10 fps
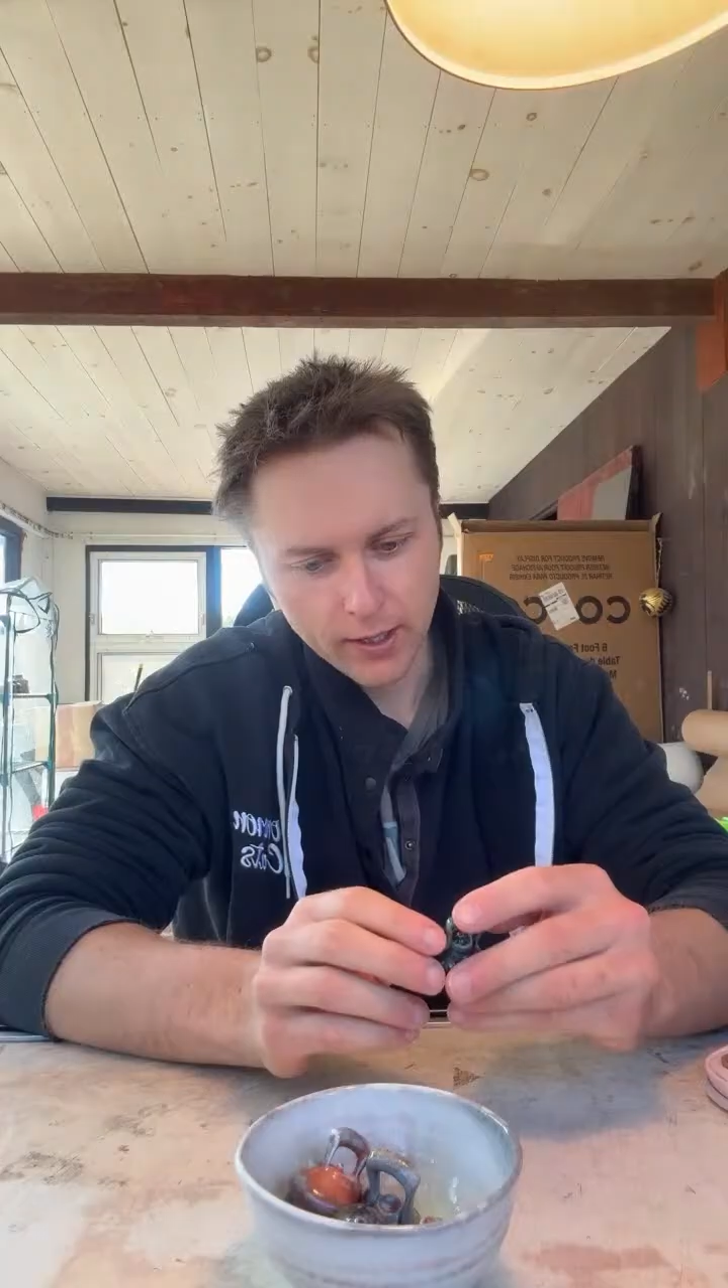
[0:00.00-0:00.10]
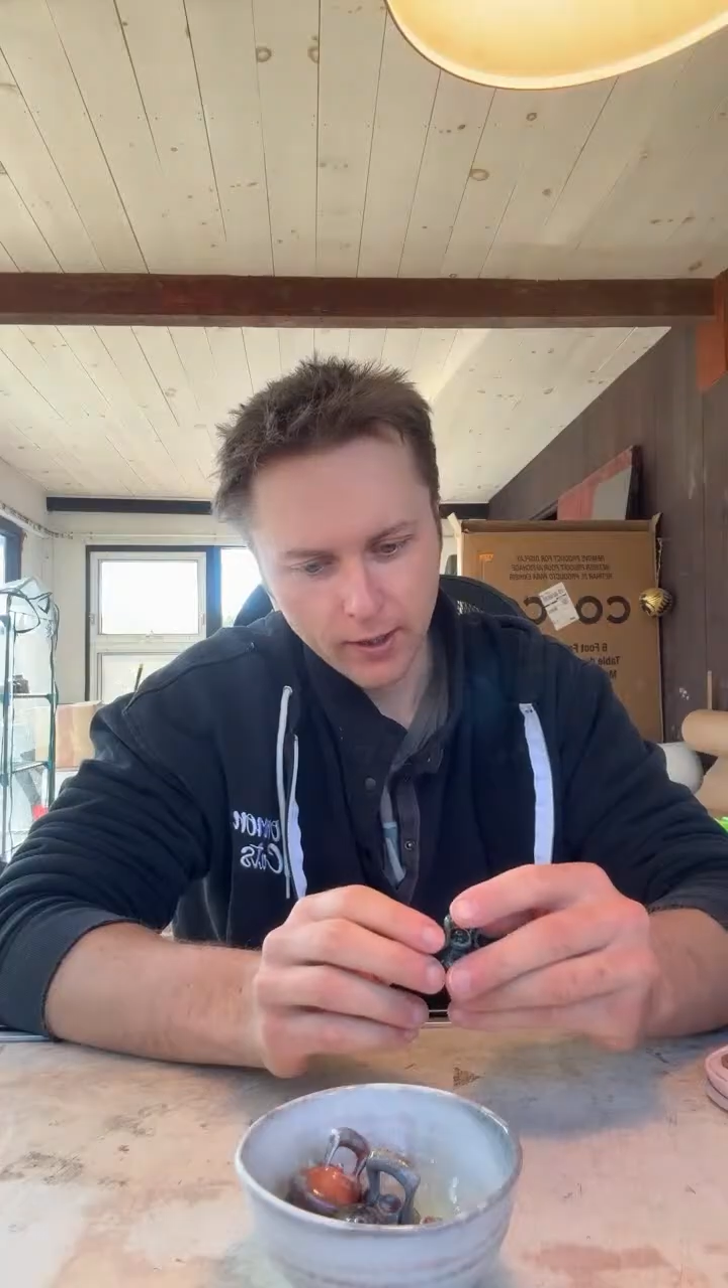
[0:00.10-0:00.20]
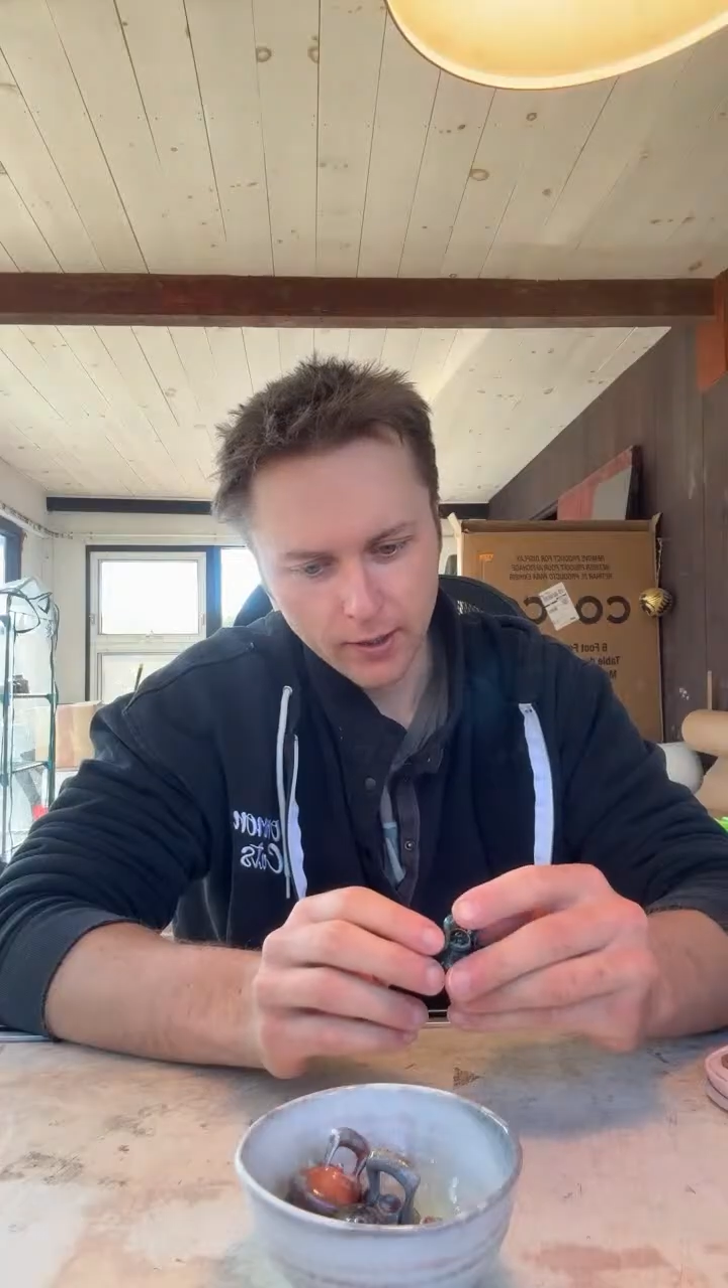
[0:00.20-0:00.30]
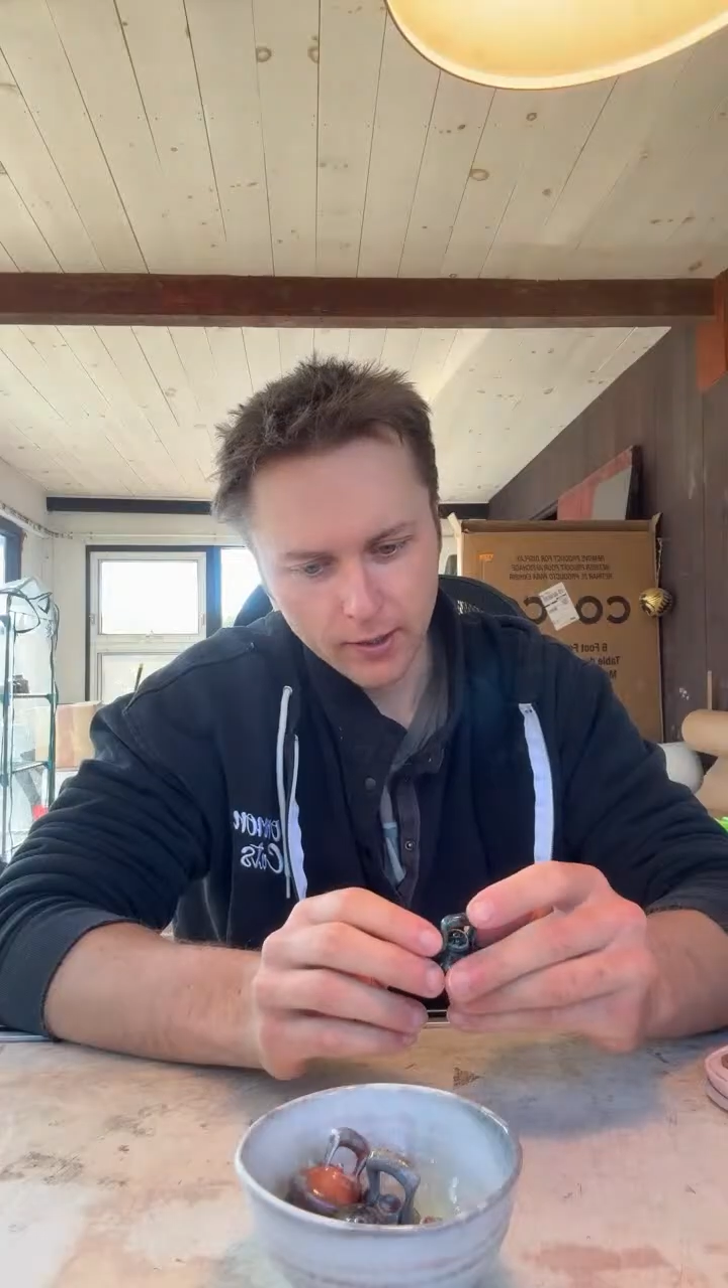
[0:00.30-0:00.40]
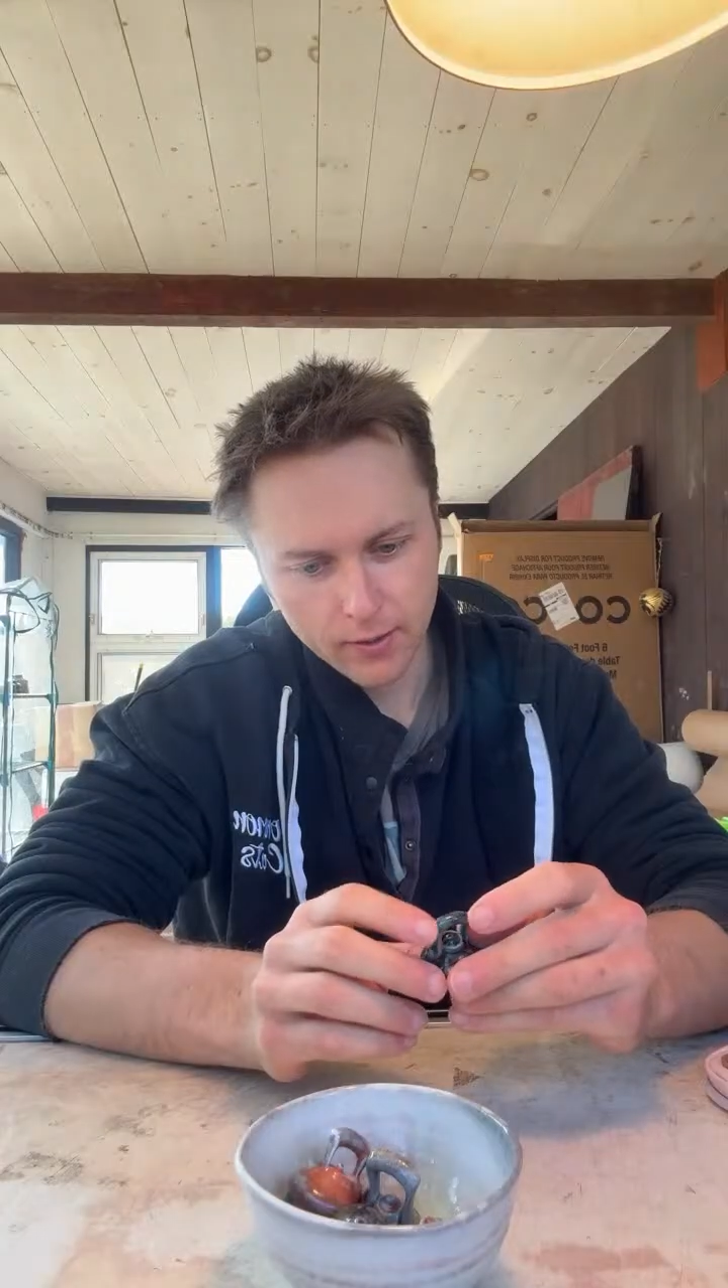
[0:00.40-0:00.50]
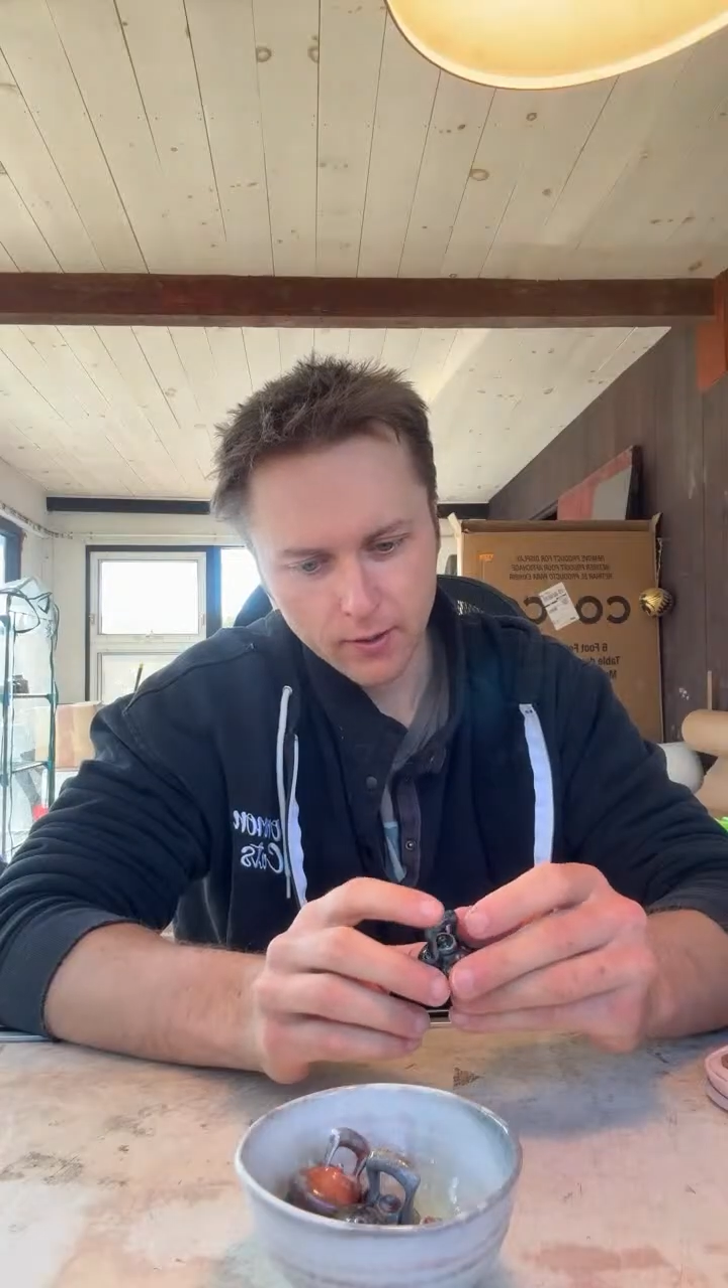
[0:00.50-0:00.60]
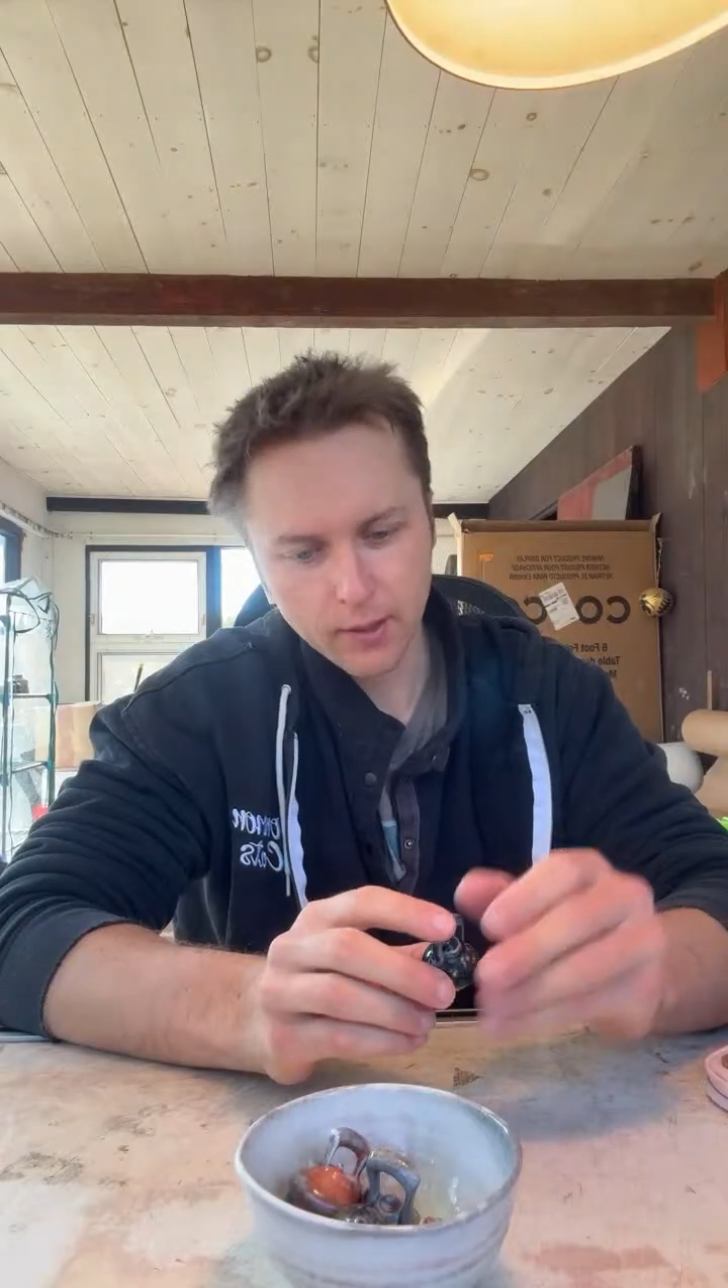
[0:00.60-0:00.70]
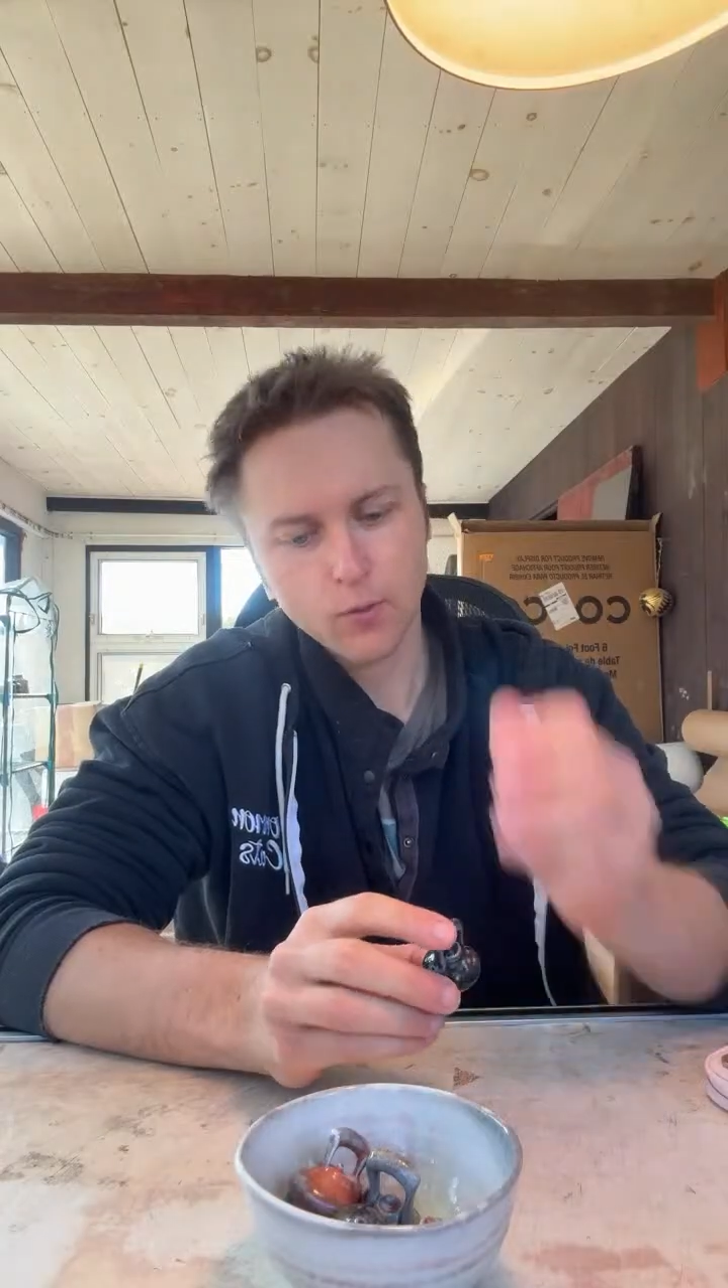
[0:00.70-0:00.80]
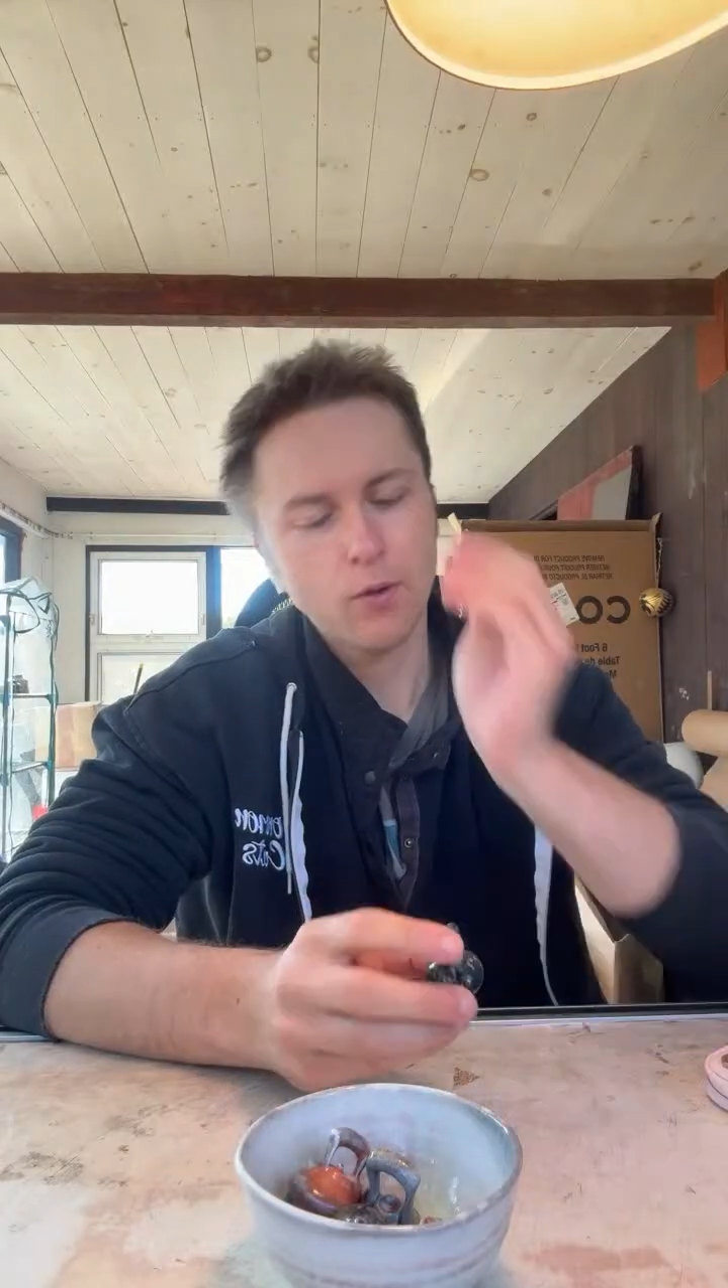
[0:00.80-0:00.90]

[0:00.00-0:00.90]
on it. Like what